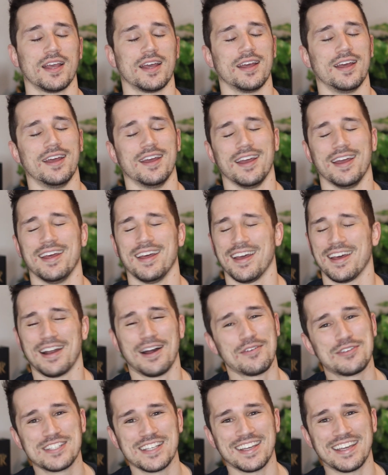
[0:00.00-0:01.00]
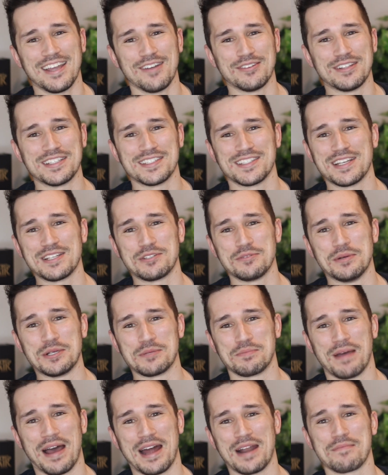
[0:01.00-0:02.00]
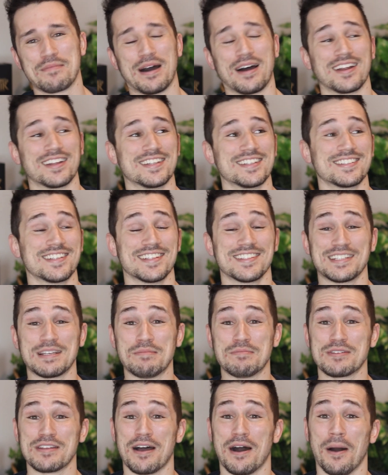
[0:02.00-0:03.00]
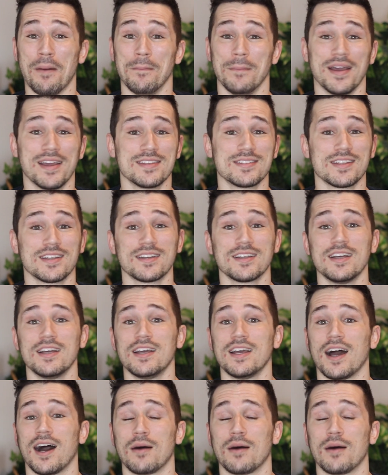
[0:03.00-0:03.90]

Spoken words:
And obviously I can't really say too much bad about it. This set seems amazing.